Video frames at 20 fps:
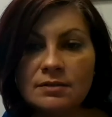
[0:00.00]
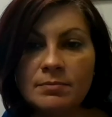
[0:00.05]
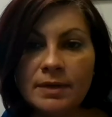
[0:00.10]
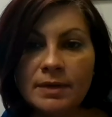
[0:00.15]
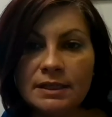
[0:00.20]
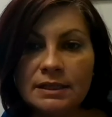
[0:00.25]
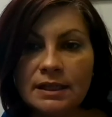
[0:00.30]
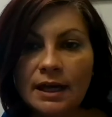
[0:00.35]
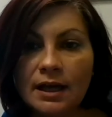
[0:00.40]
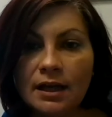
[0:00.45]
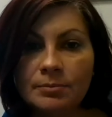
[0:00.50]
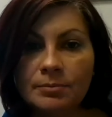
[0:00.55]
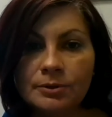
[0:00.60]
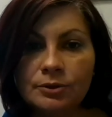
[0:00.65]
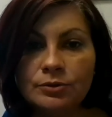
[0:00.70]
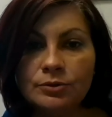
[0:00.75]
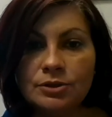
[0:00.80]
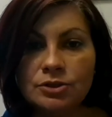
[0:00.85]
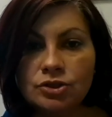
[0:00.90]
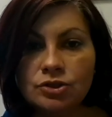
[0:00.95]
that might help
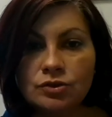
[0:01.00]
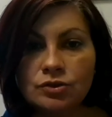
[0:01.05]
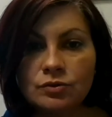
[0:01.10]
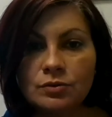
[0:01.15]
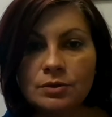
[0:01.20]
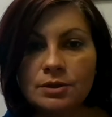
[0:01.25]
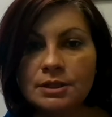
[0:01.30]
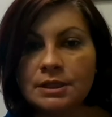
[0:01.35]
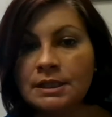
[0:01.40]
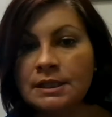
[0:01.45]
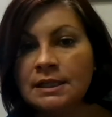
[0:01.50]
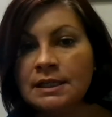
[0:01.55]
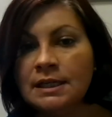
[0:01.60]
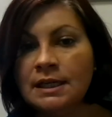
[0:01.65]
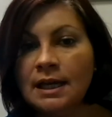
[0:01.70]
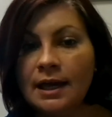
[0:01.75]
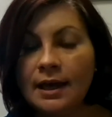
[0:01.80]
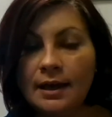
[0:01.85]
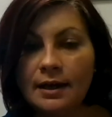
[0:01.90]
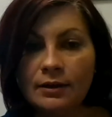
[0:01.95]
to ensure
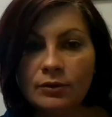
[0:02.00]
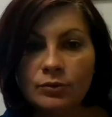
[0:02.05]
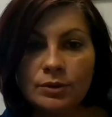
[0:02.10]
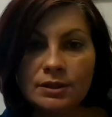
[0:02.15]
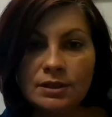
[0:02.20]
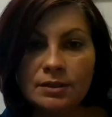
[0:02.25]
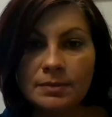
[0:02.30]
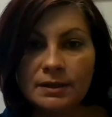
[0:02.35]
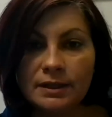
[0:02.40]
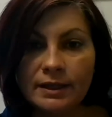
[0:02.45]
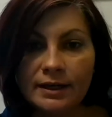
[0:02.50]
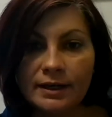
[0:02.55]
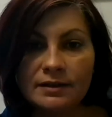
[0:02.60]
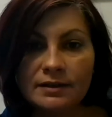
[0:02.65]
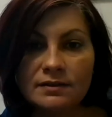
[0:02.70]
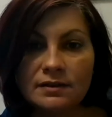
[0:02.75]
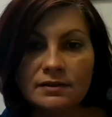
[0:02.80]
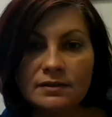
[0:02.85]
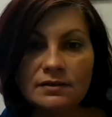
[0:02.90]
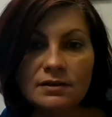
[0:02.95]
equitable
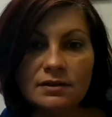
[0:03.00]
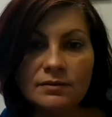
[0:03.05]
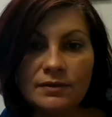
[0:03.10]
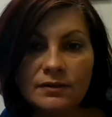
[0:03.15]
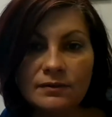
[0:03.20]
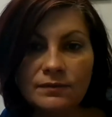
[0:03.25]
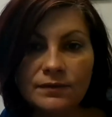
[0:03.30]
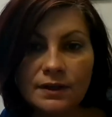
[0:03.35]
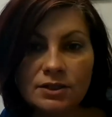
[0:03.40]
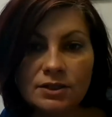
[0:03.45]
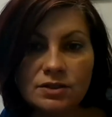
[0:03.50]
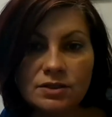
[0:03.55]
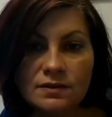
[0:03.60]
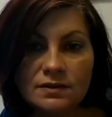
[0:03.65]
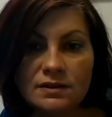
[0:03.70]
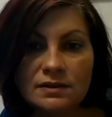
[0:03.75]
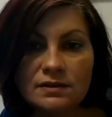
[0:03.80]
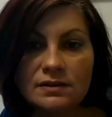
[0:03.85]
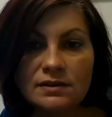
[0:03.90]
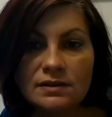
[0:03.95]
access of
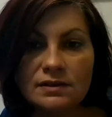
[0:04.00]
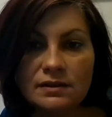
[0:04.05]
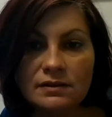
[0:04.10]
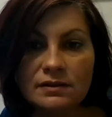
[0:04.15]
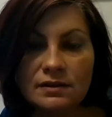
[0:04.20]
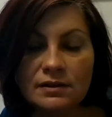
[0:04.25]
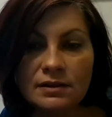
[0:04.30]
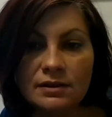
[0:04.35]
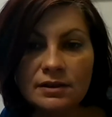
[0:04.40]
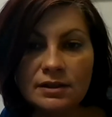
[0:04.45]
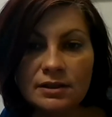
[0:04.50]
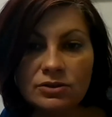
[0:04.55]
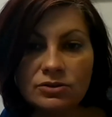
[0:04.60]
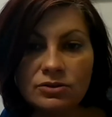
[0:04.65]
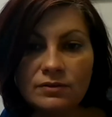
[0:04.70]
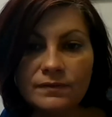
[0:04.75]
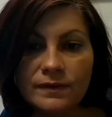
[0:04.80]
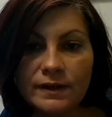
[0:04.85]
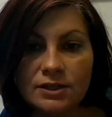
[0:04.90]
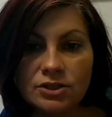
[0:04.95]
infectious disease uh,
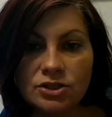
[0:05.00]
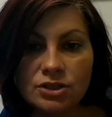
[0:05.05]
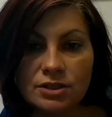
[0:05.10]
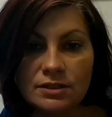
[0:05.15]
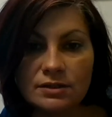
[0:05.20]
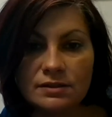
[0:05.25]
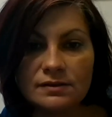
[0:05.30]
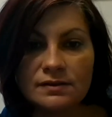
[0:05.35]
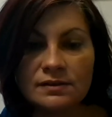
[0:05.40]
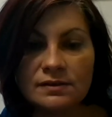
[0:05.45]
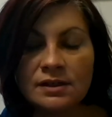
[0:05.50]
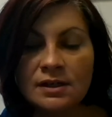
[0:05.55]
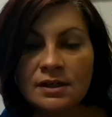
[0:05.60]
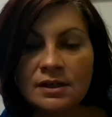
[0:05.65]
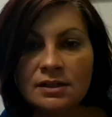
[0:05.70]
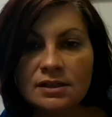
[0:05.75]
interventions.